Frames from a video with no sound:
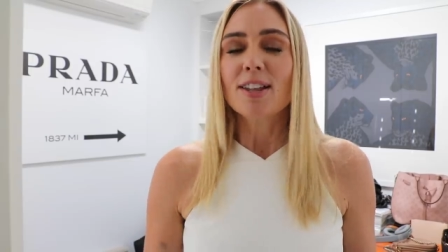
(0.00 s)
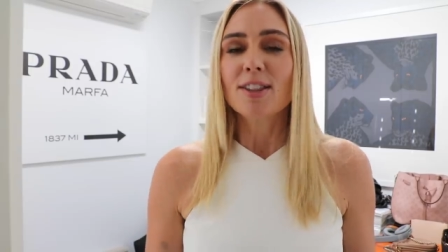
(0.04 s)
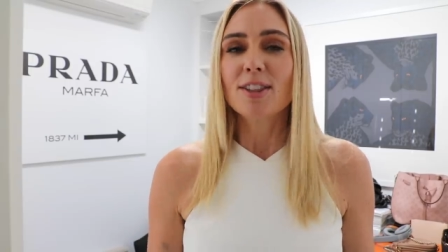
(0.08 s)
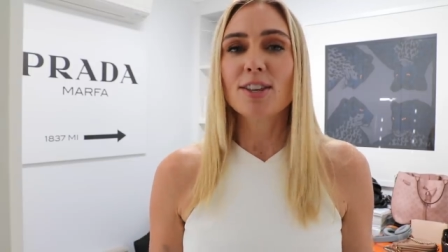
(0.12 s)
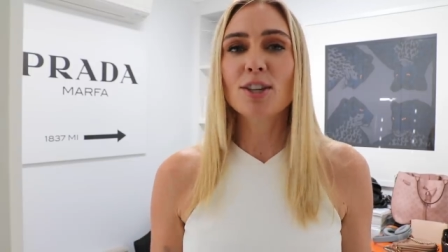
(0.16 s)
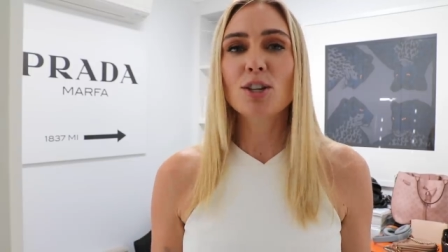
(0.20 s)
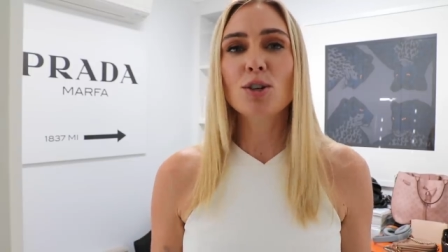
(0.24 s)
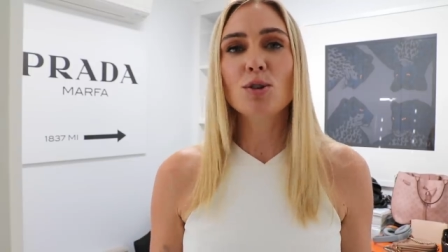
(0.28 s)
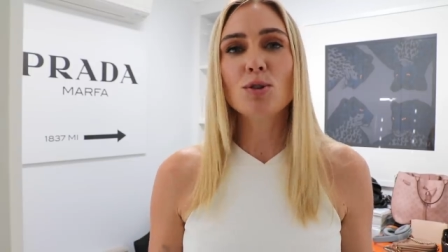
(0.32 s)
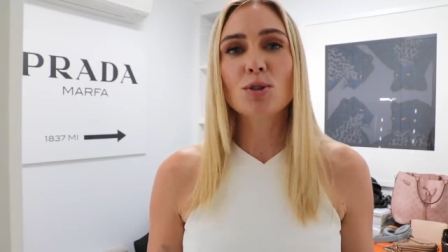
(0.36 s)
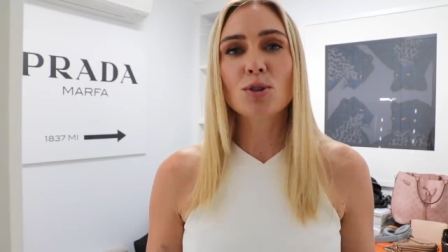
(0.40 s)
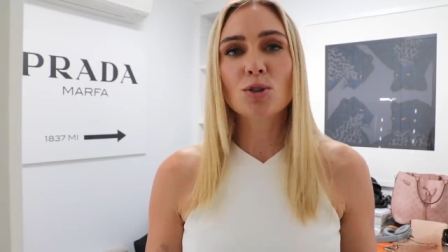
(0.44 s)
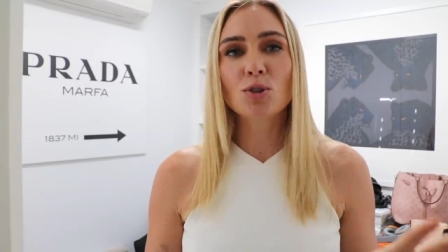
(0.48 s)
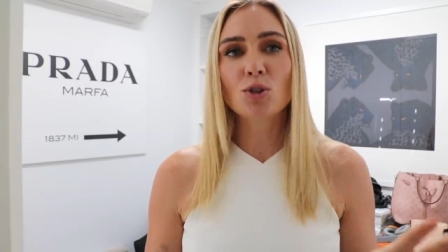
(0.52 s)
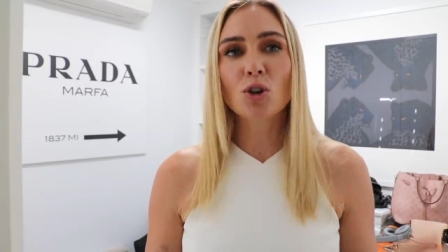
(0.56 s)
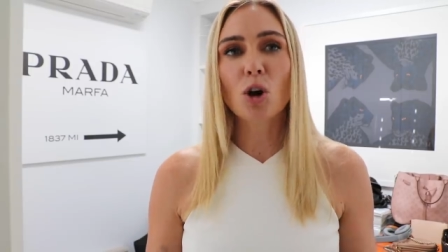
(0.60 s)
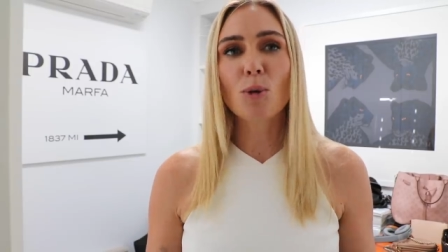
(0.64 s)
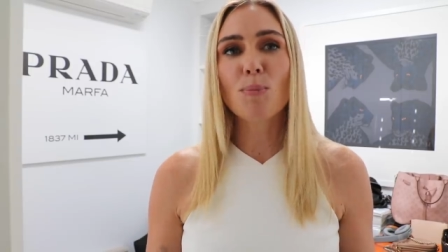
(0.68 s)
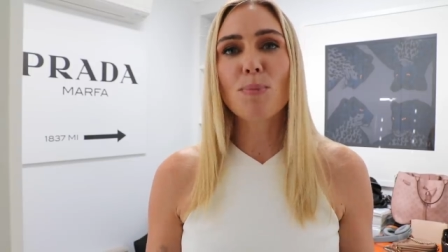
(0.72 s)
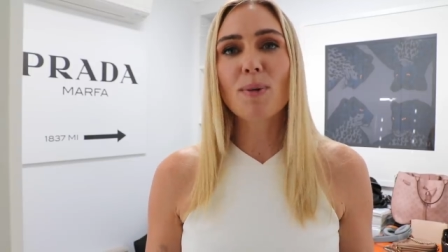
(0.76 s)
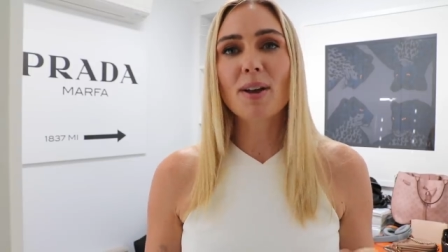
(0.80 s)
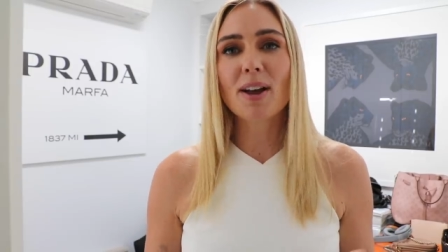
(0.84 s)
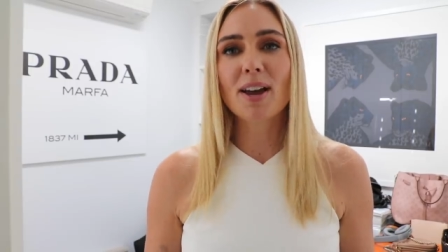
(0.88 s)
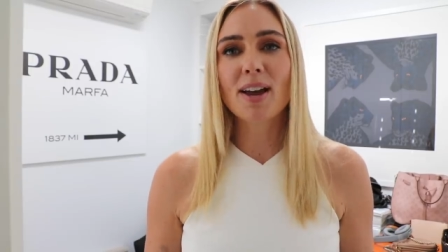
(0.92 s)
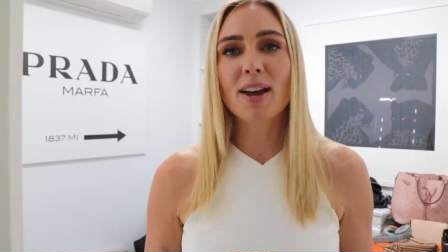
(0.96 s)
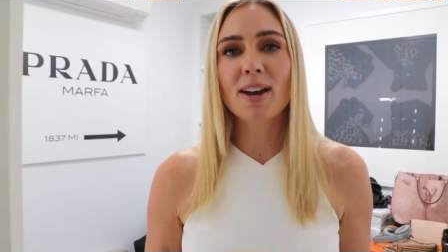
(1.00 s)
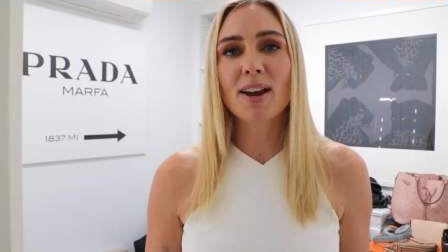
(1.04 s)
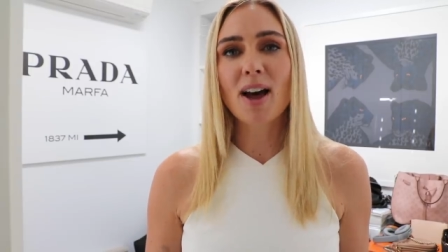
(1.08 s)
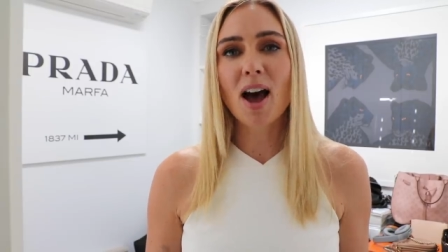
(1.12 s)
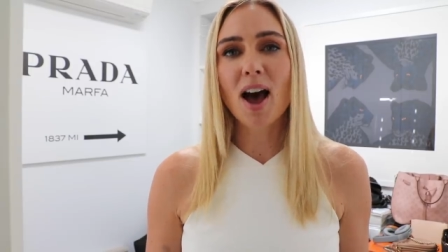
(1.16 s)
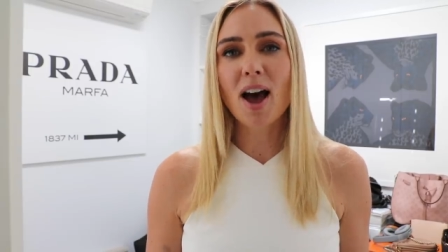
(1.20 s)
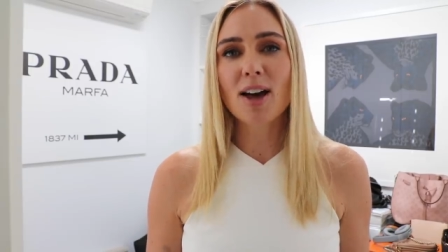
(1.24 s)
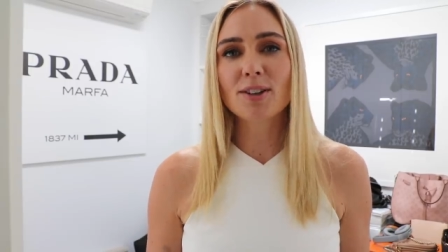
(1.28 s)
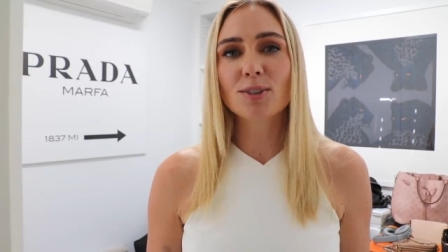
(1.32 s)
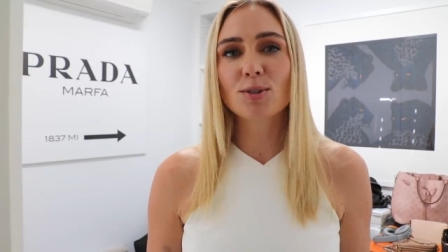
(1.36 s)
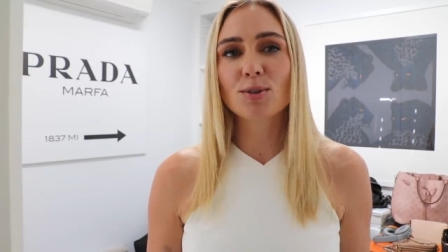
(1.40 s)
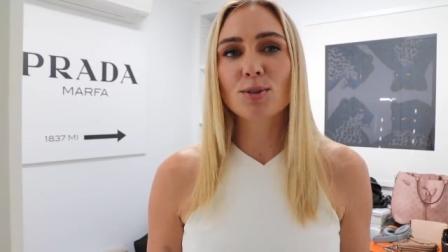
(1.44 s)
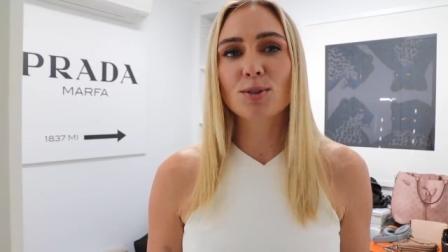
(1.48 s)
that you stop and
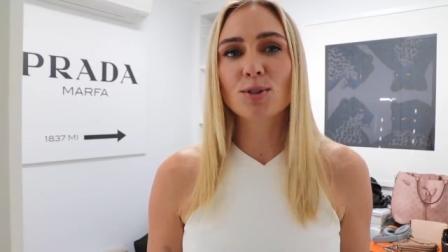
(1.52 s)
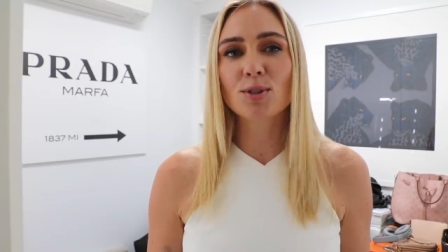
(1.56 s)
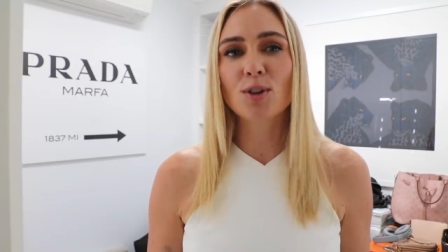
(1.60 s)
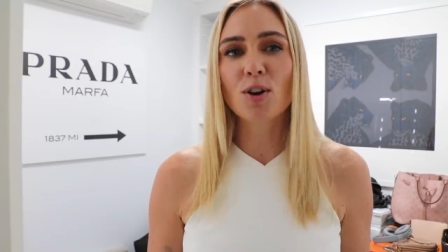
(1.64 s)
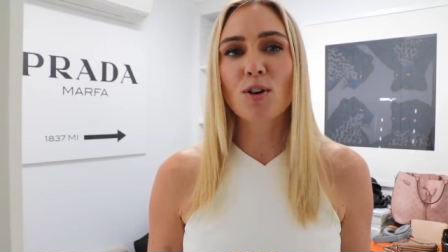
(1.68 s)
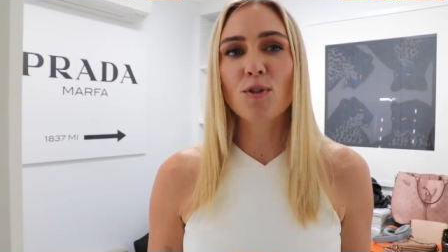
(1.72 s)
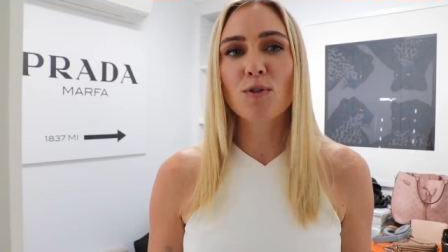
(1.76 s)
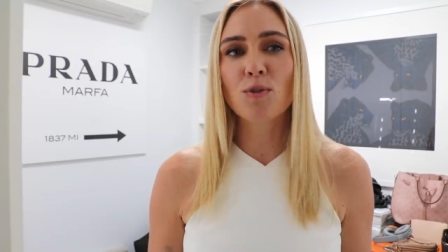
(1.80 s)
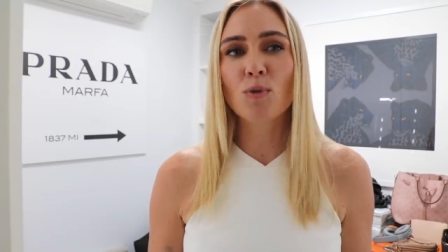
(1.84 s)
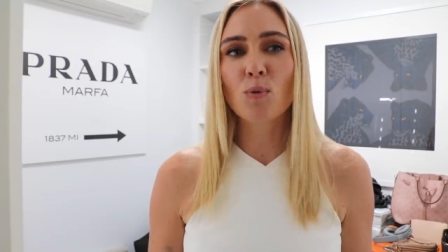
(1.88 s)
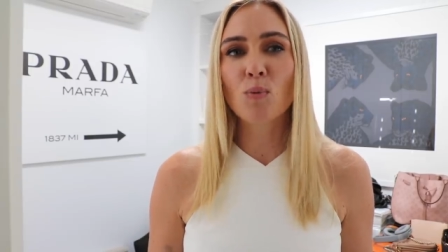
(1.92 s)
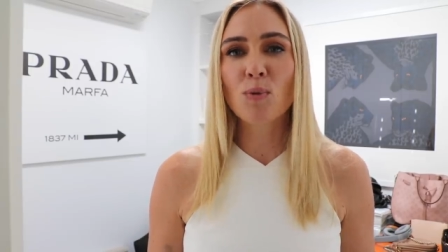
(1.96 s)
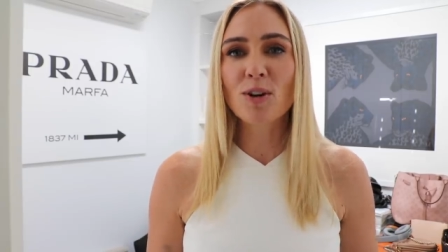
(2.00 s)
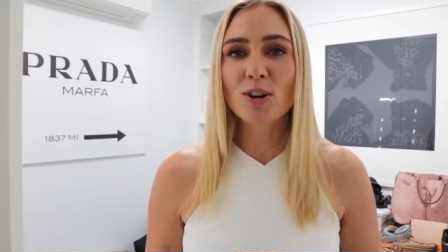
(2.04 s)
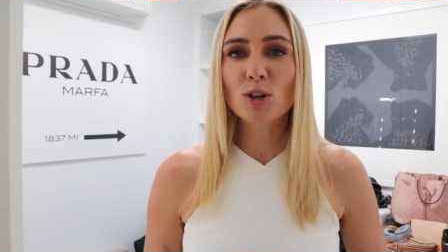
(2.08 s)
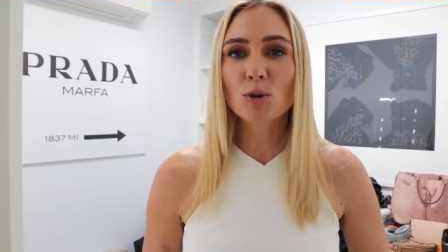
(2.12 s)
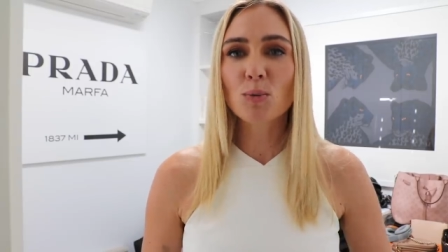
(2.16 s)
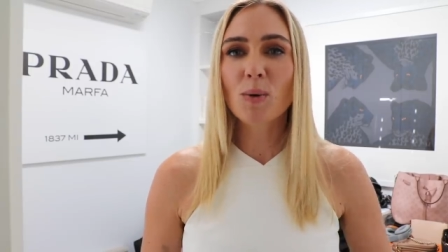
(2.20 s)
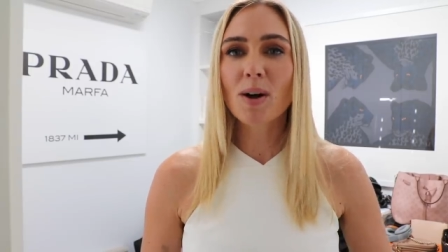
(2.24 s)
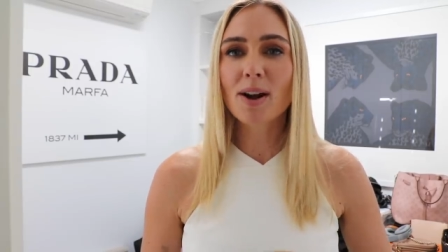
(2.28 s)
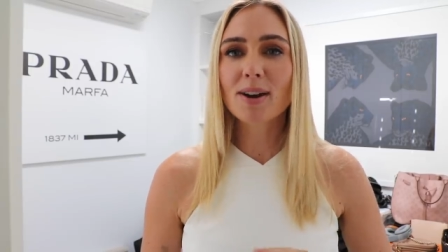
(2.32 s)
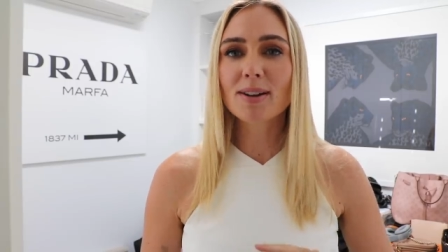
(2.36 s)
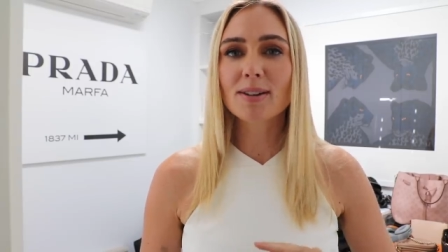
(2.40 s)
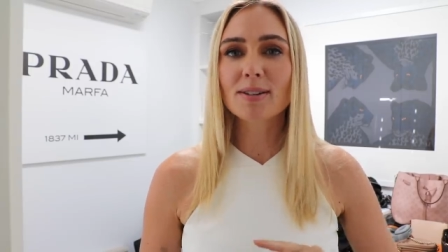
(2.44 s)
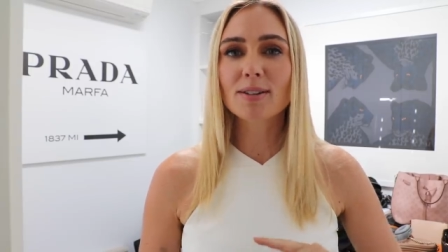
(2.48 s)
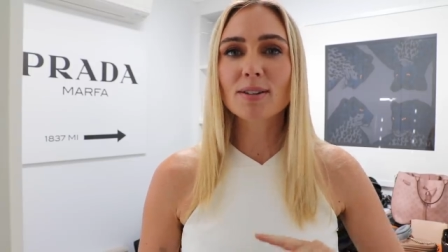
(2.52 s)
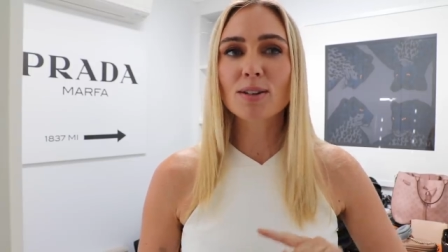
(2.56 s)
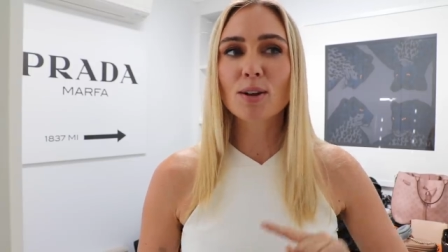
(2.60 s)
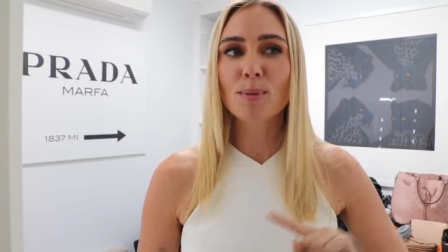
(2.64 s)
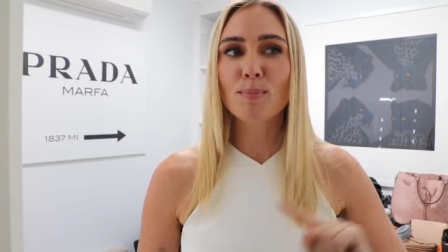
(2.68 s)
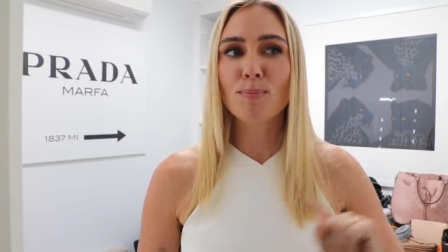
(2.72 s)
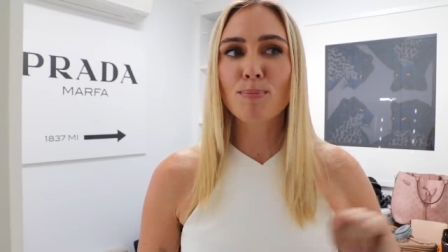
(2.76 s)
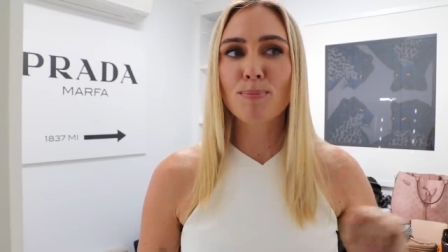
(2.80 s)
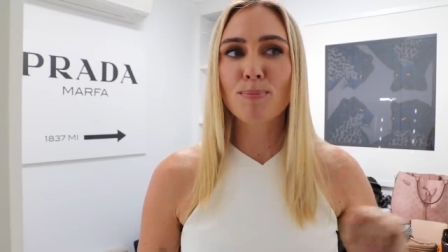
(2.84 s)
ask yourself which ones